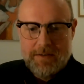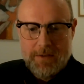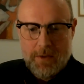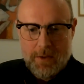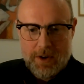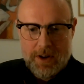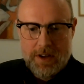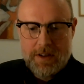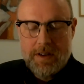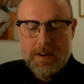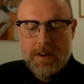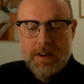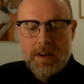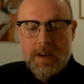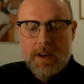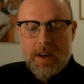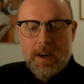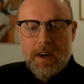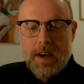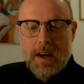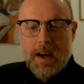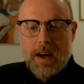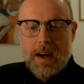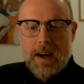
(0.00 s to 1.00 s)
for it.
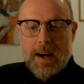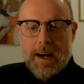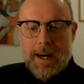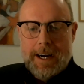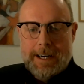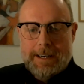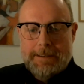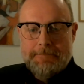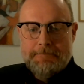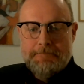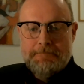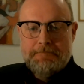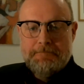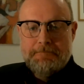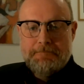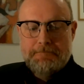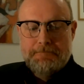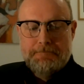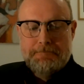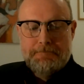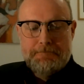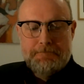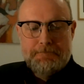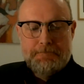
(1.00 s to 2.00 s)
Um,
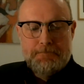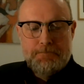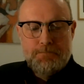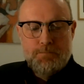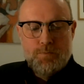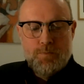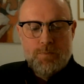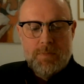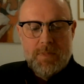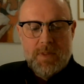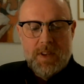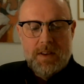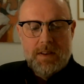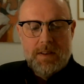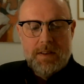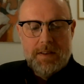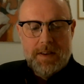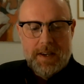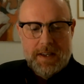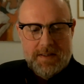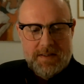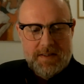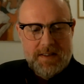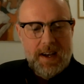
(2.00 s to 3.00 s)

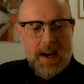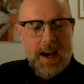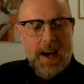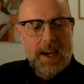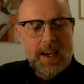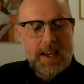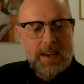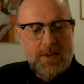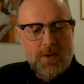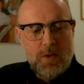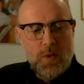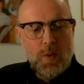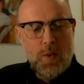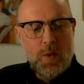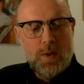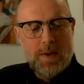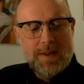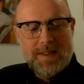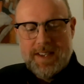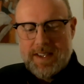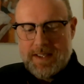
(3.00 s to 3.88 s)
this I ooh,